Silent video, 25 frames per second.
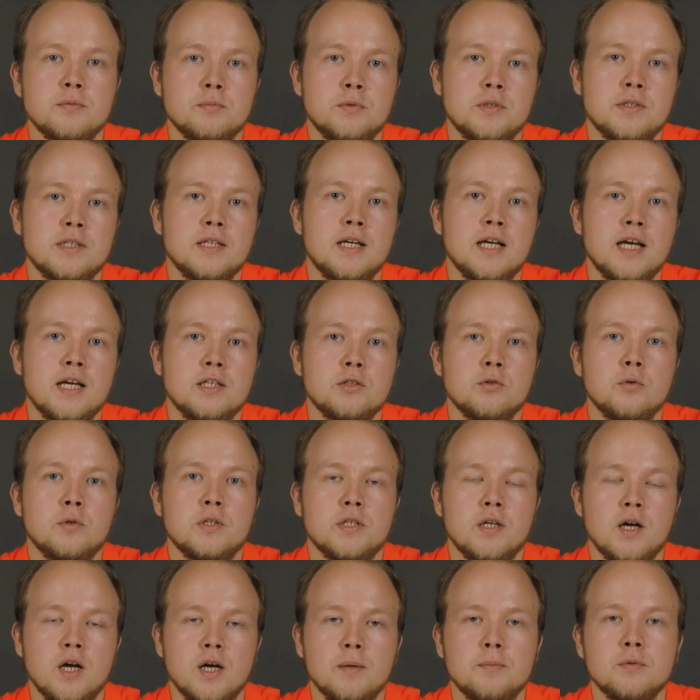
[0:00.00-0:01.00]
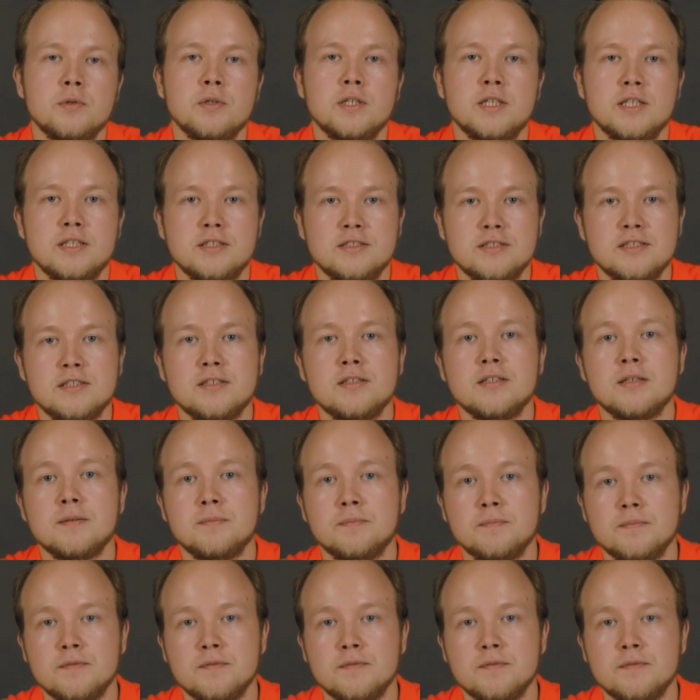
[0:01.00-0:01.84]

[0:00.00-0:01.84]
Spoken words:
with the Android operating system.